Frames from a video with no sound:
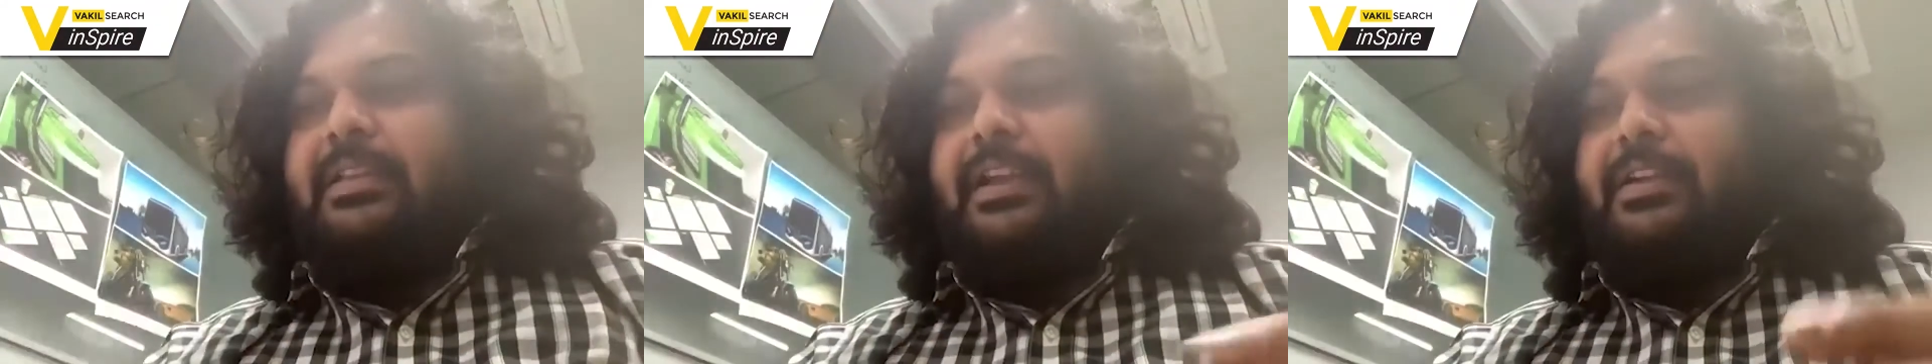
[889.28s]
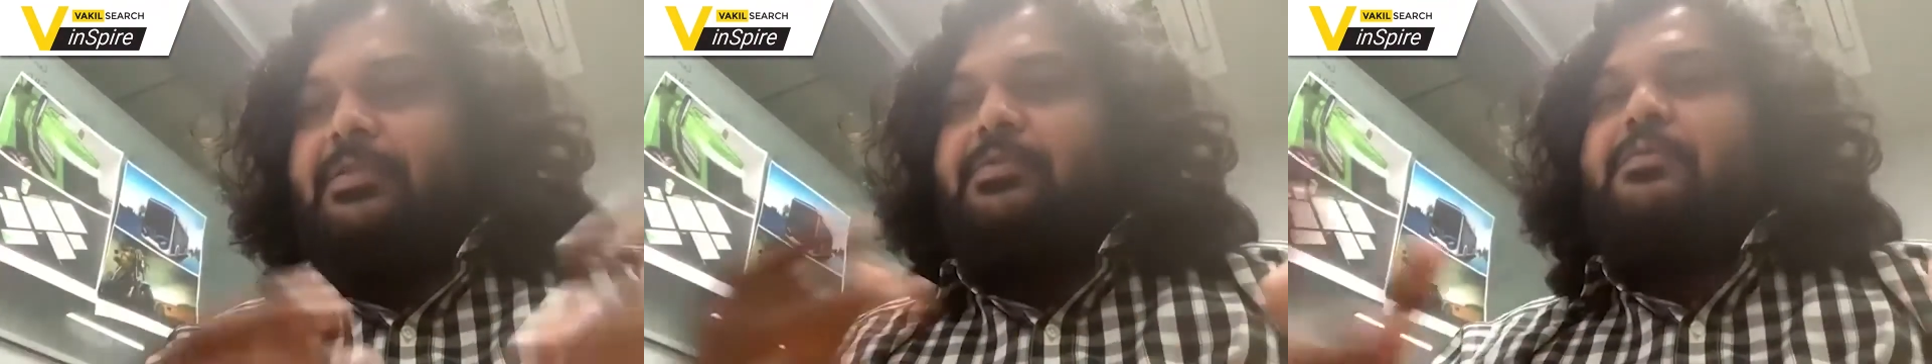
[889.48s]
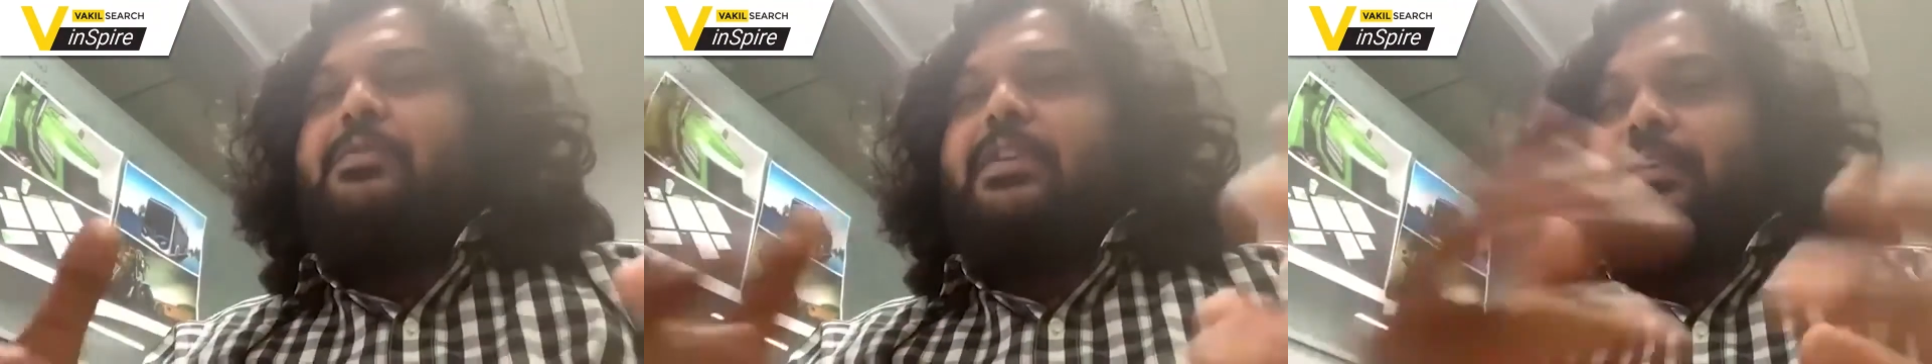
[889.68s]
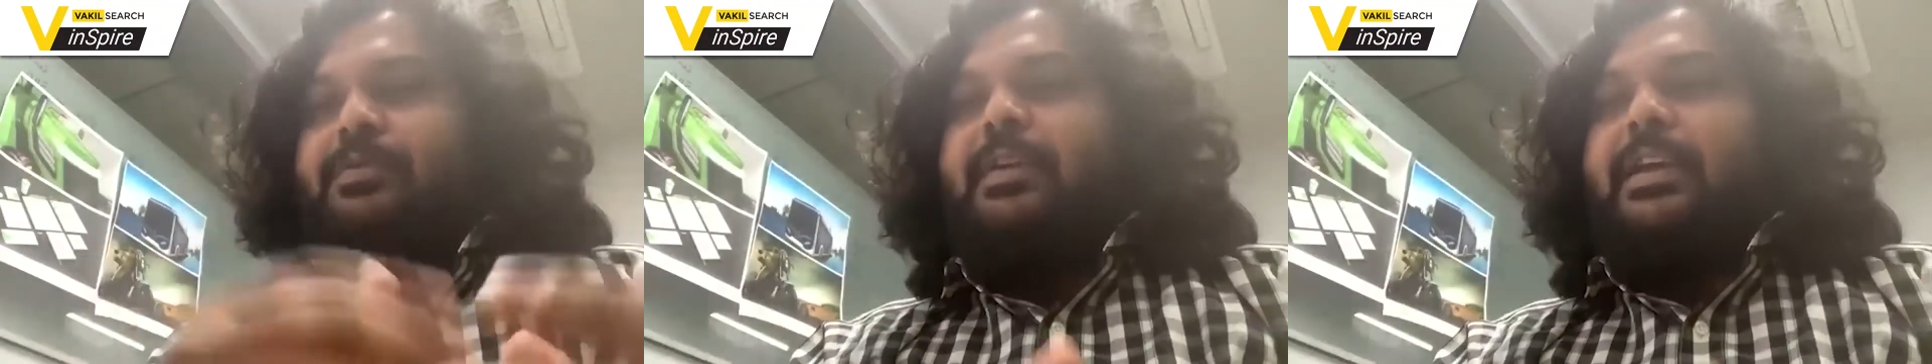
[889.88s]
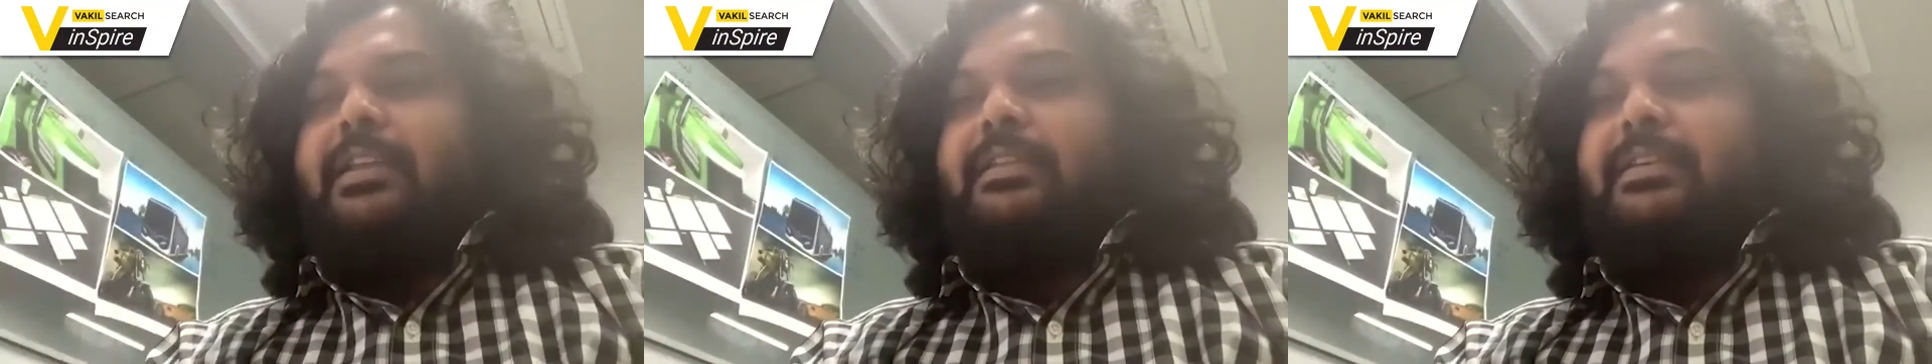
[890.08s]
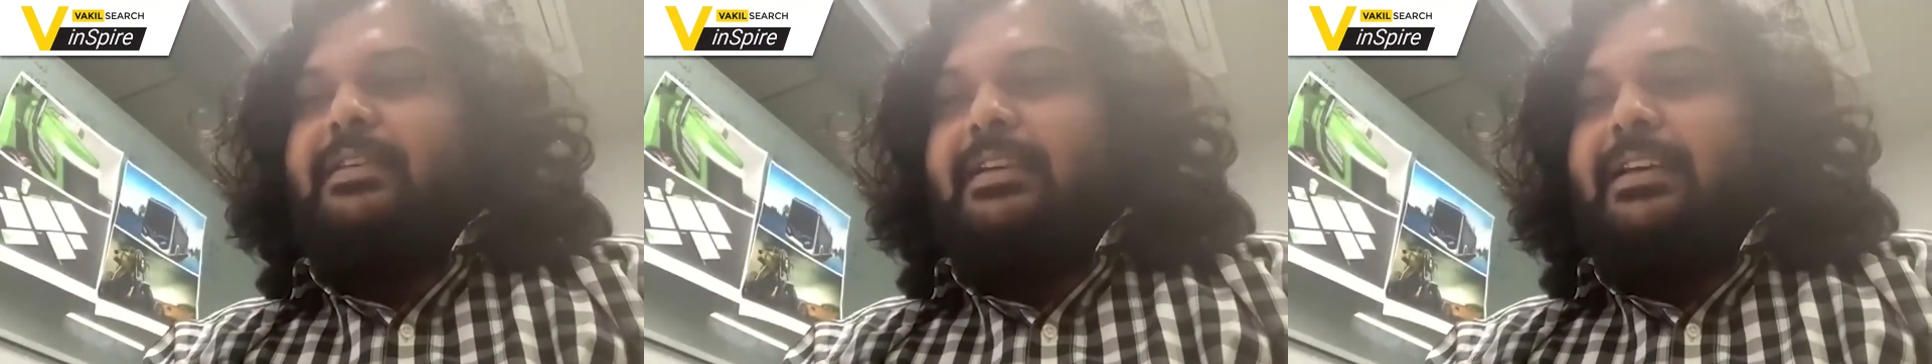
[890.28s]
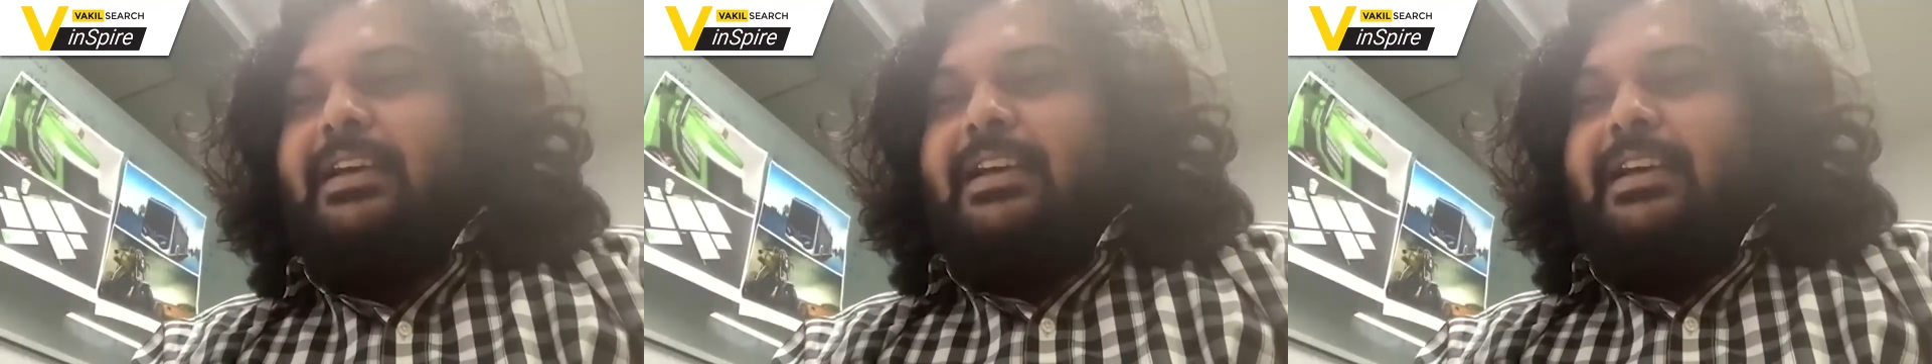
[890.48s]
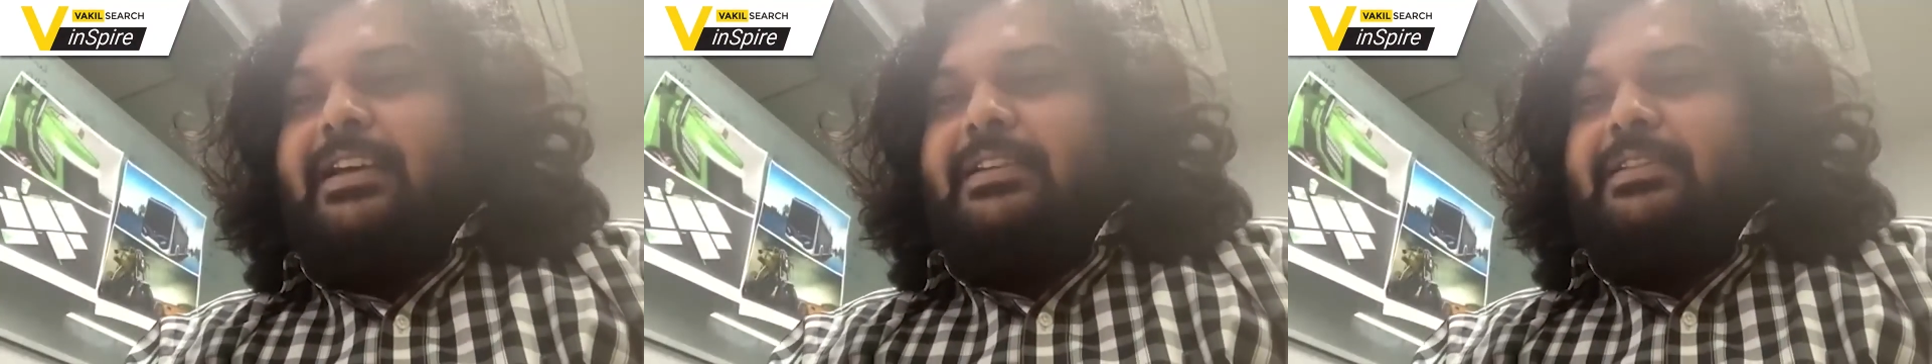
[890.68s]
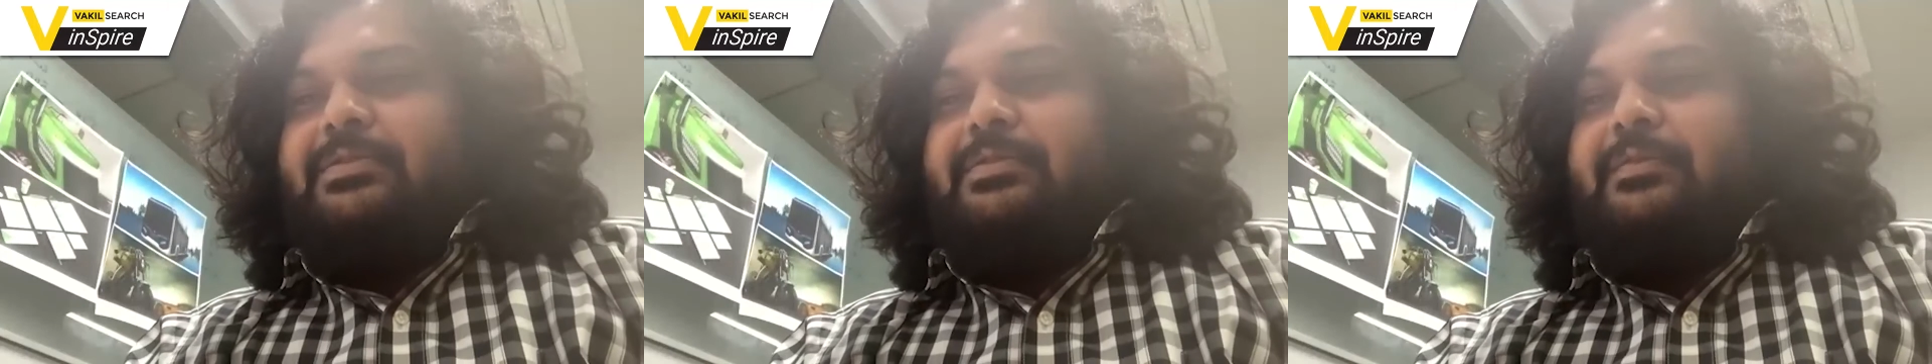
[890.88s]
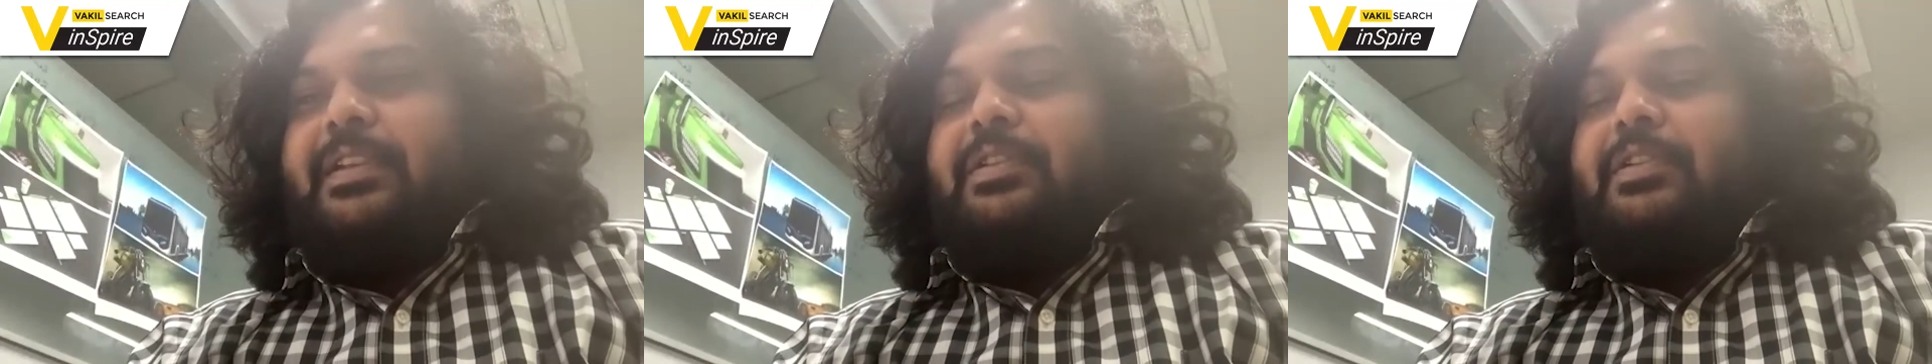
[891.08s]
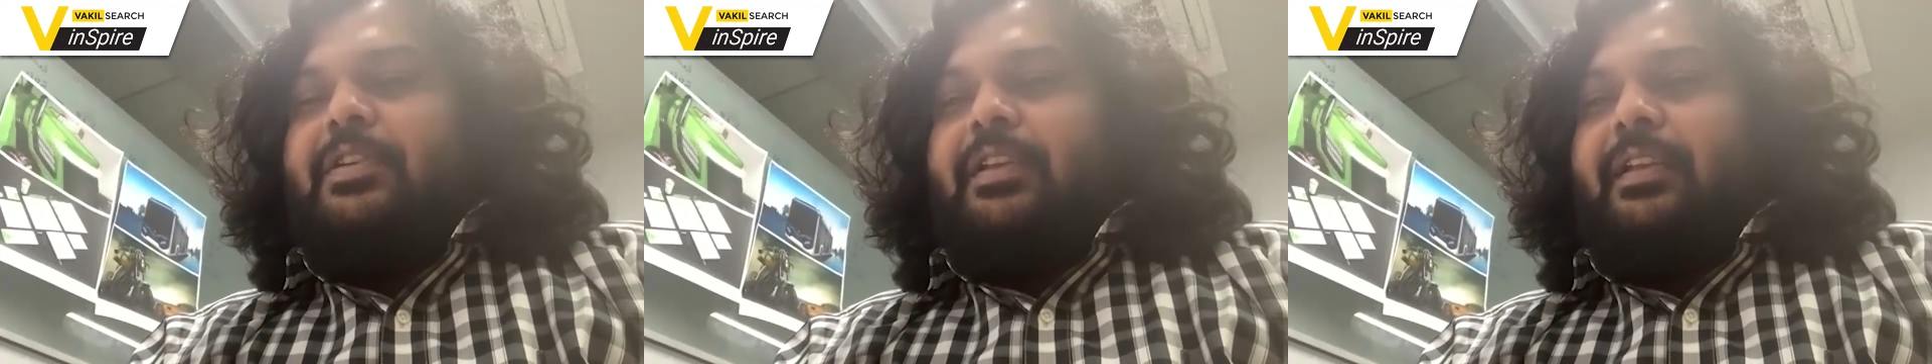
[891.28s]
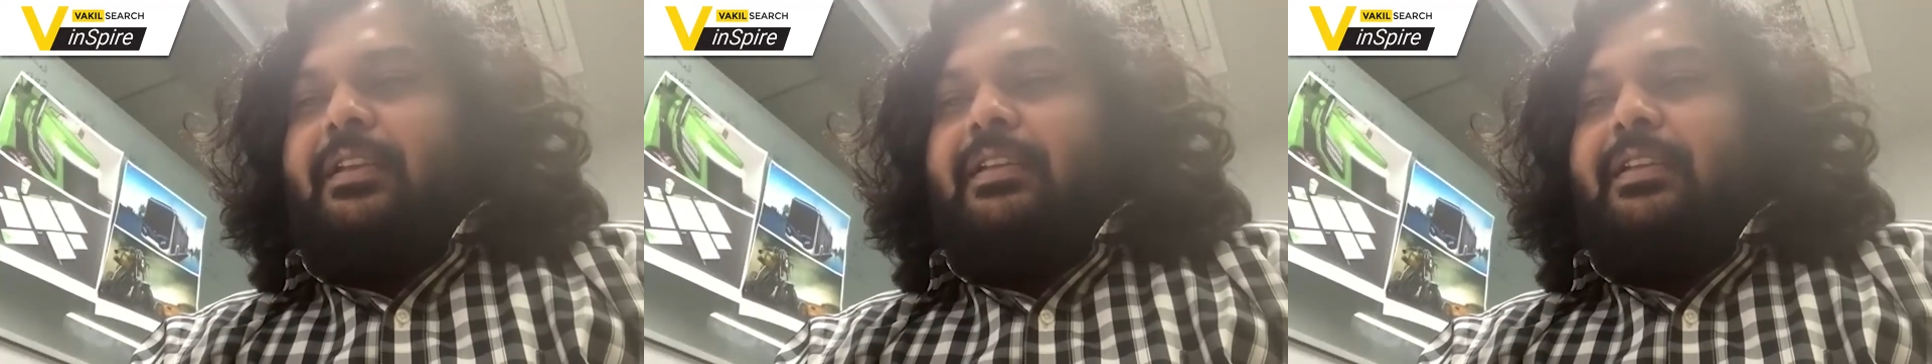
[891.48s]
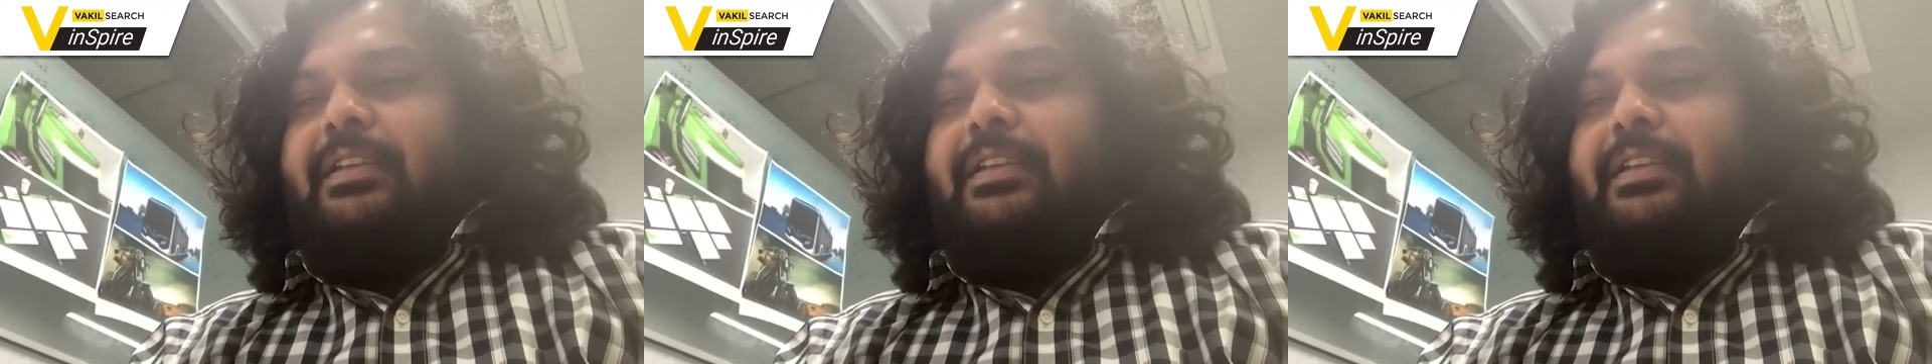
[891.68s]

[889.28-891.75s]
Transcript: that you work together. So when you're